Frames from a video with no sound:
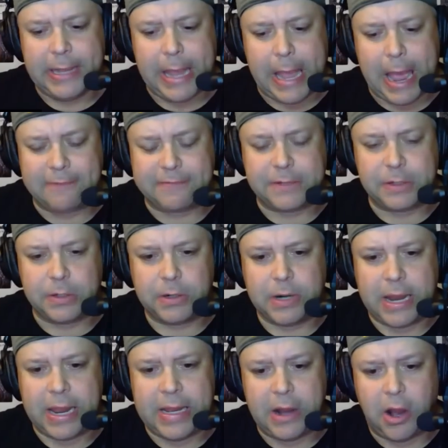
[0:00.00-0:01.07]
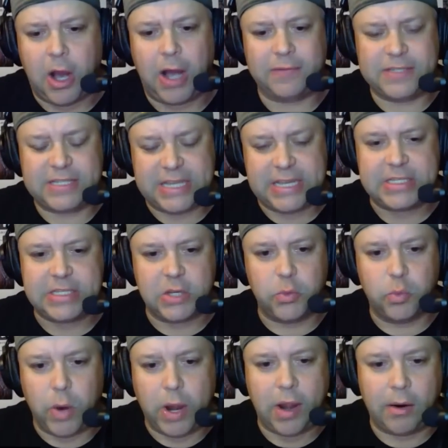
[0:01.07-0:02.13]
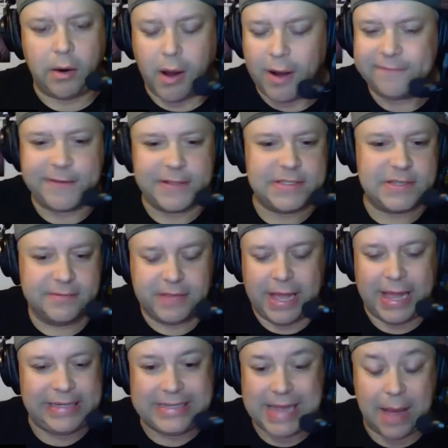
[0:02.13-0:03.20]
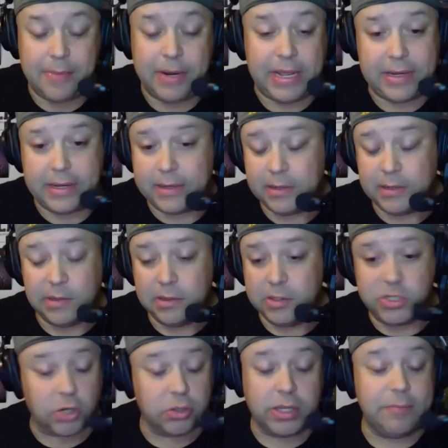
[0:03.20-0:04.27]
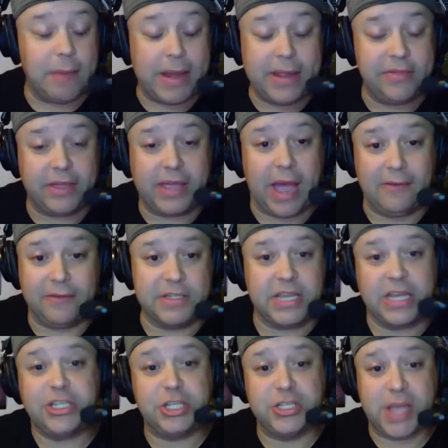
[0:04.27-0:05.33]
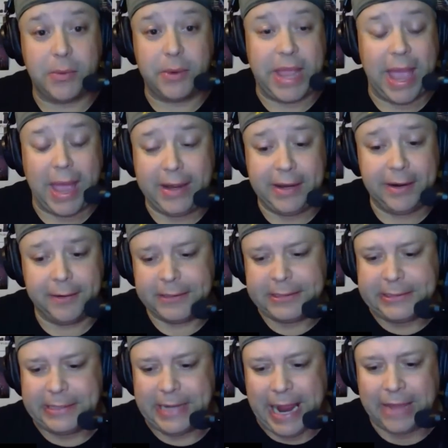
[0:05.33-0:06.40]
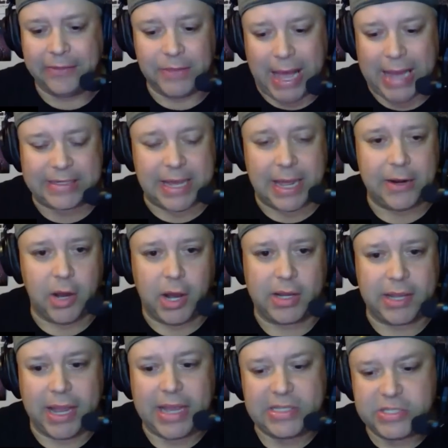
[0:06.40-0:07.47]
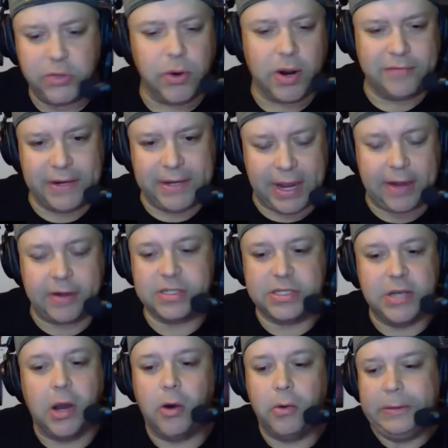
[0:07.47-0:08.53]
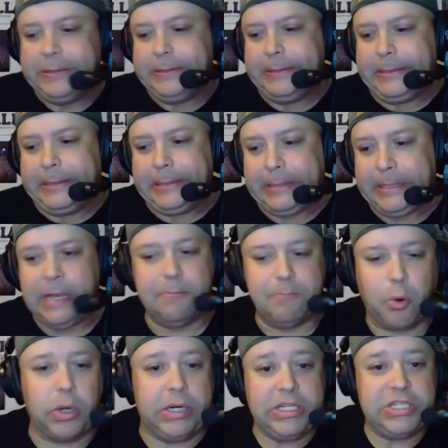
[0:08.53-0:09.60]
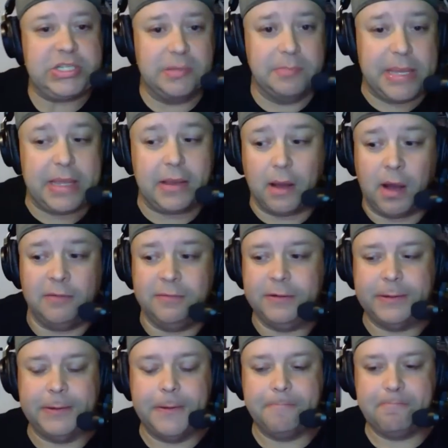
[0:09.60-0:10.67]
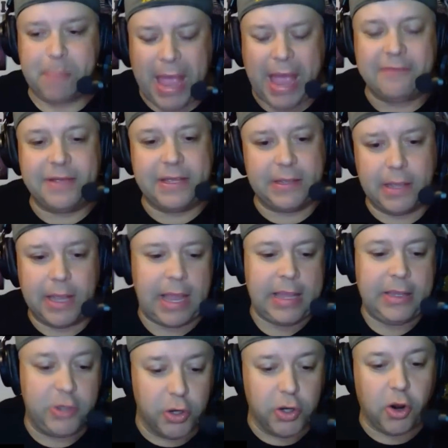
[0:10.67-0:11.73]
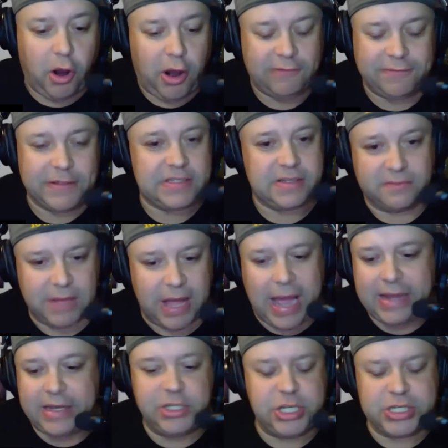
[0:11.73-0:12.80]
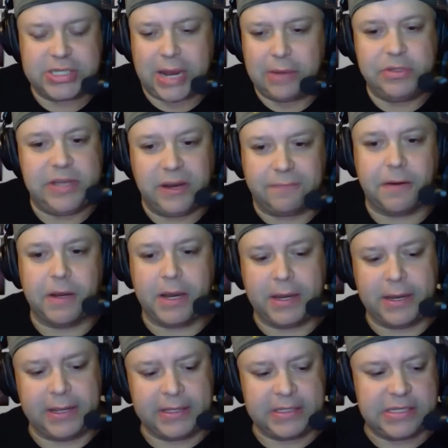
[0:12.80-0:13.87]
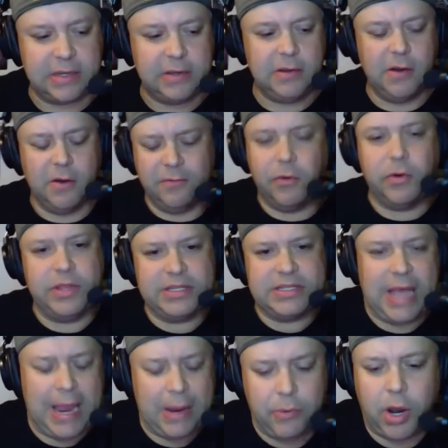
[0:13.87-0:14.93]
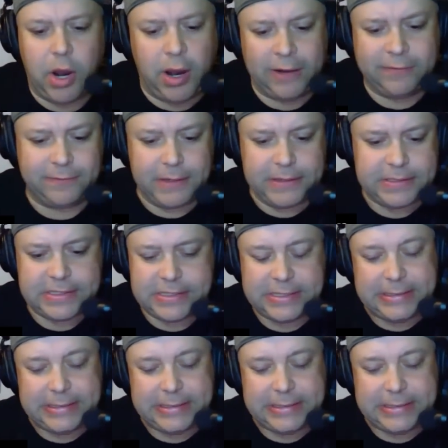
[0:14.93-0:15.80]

After an offseason where offensive line dominated certainly many of the conversations that we had here on Locked On Hawkeyes, you everydayers know the importance to me of having a good offensive line and just how different it is for this Iowa offense.